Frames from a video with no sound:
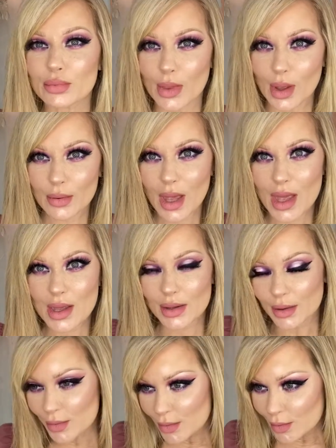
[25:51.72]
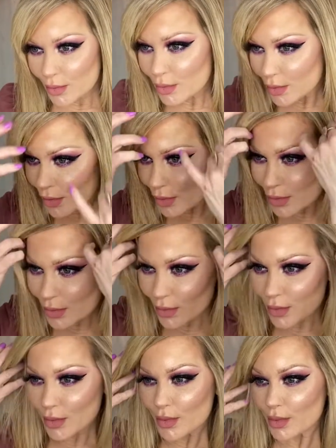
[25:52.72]
Okay, woo!
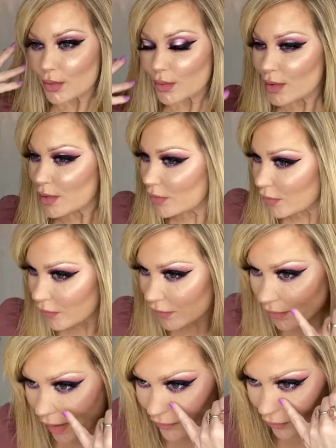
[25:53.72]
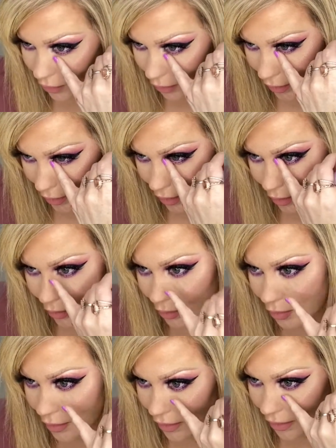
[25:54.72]
See, that's really,
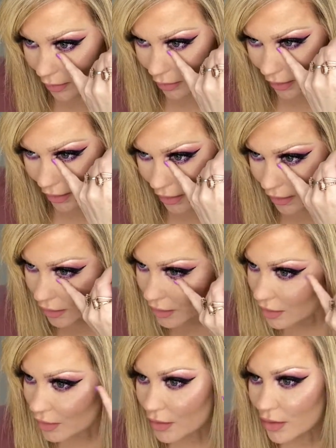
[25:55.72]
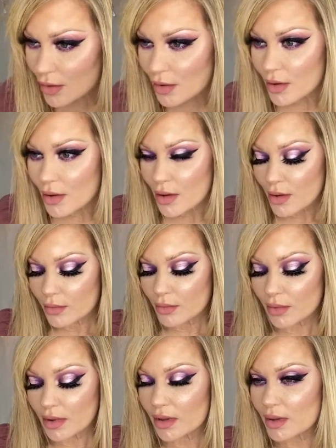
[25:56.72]
really pretty.
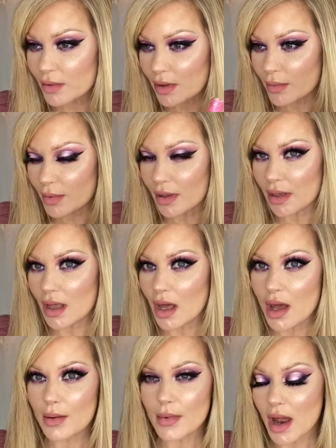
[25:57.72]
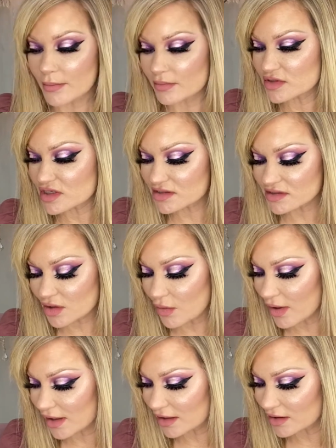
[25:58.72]
Really, really pretty. Um, I'm just
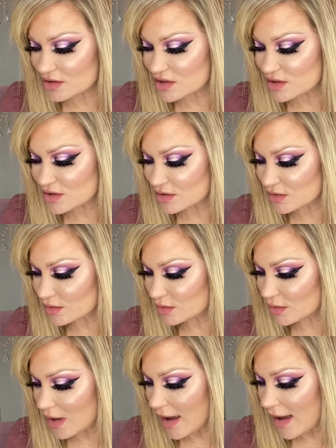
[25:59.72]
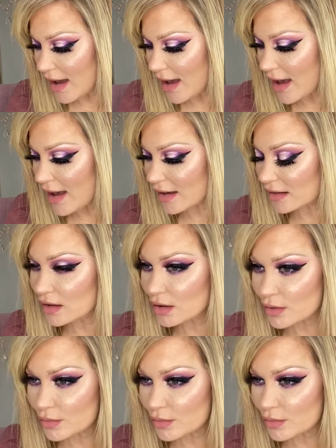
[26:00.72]
going to add